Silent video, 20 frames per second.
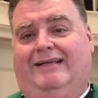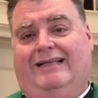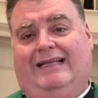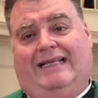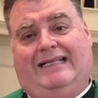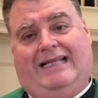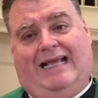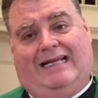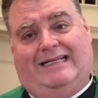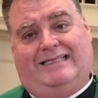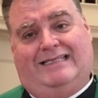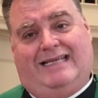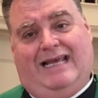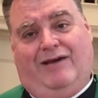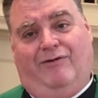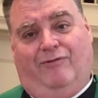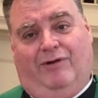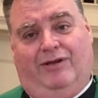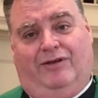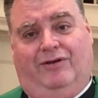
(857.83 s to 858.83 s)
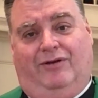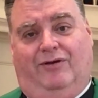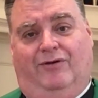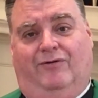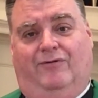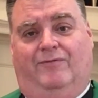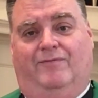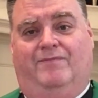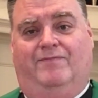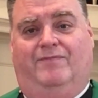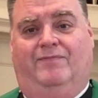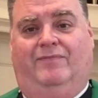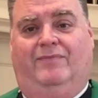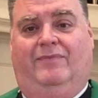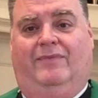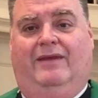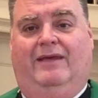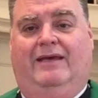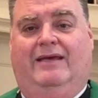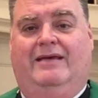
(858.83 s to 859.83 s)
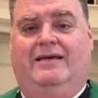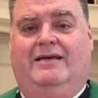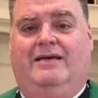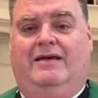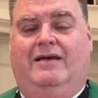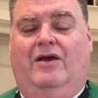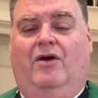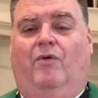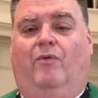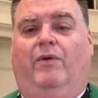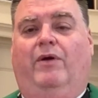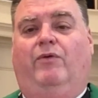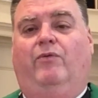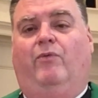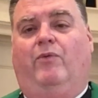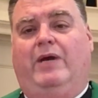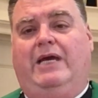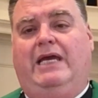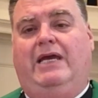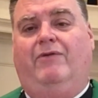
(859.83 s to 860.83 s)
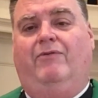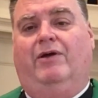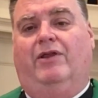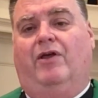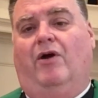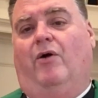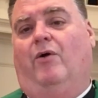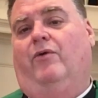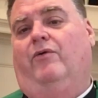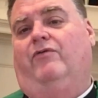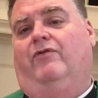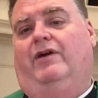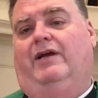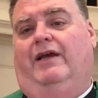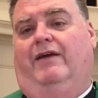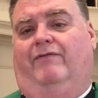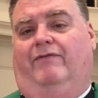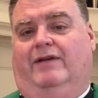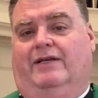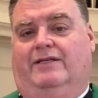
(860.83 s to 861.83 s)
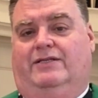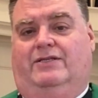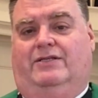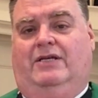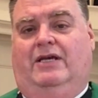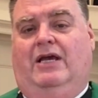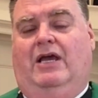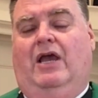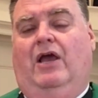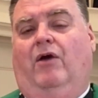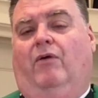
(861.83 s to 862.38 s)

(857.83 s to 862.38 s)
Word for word: Let that stay with you when we withhold forgiveness,